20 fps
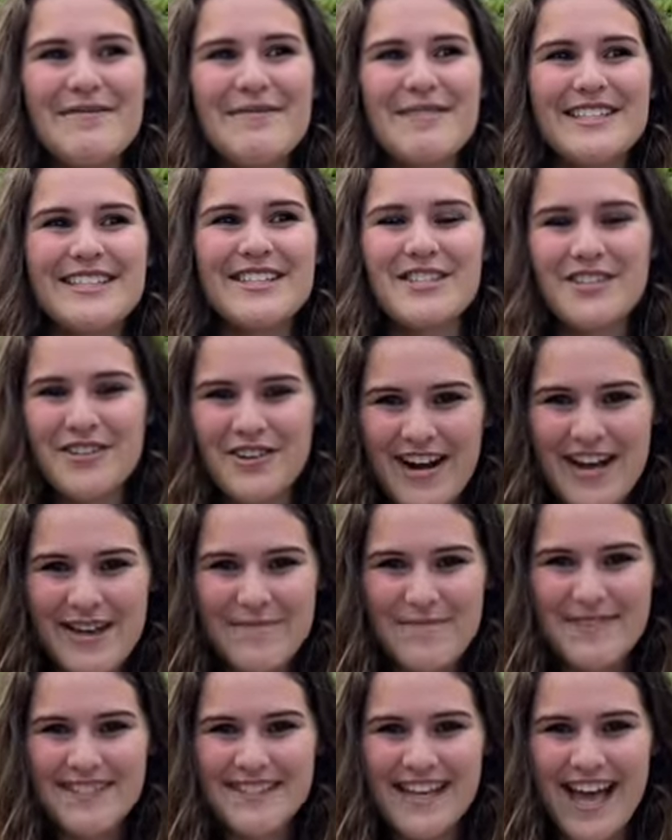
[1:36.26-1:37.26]
miss the
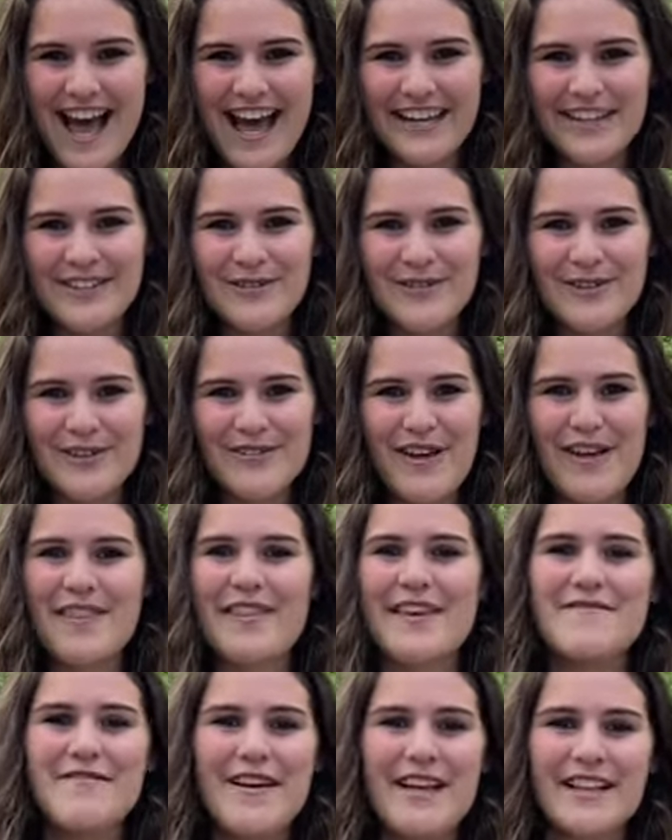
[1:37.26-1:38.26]
trips and all of like
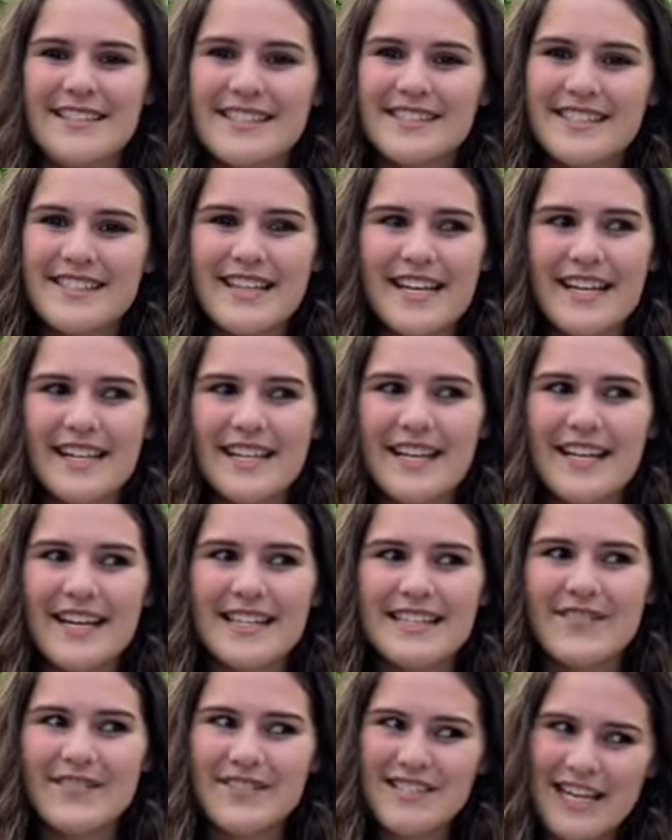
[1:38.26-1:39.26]
the events that
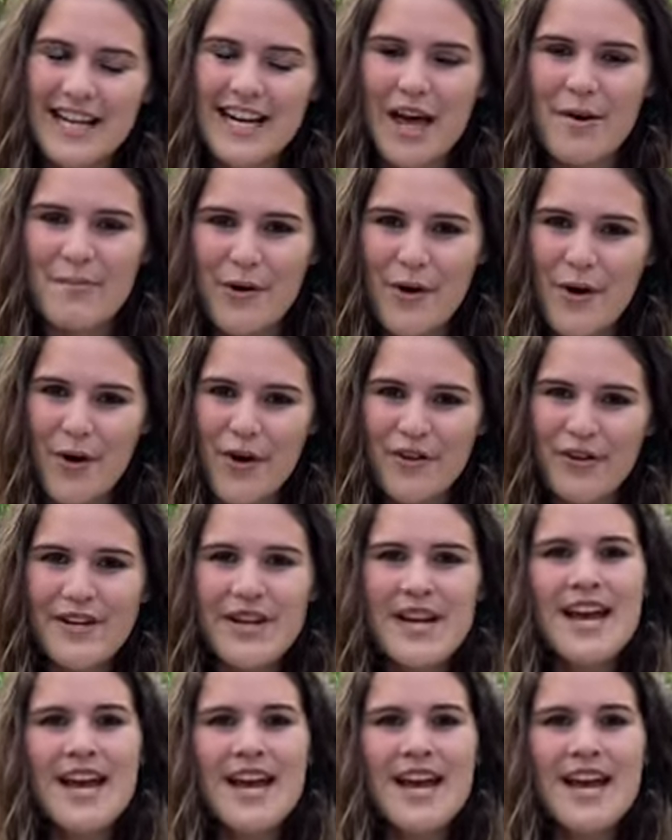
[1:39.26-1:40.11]
the 17 Club put on.